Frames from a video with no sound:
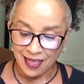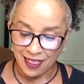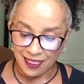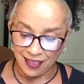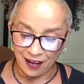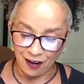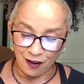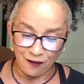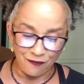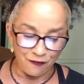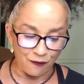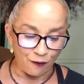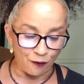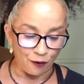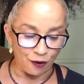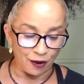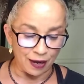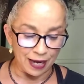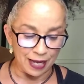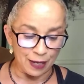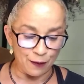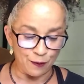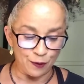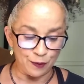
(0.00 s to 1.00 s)

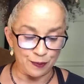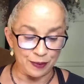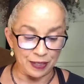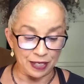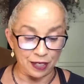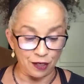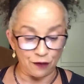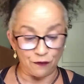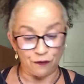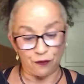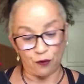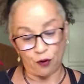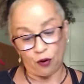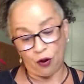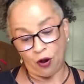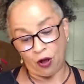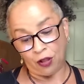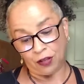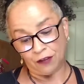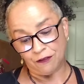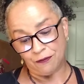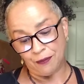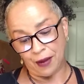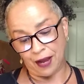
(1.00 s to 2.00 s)
Therefore, it would be good for
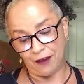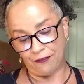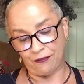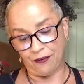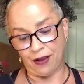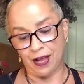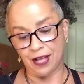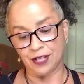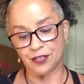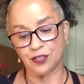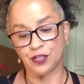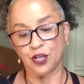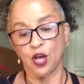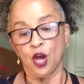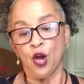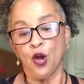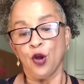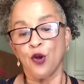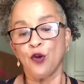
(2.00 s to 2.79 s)
all of my friends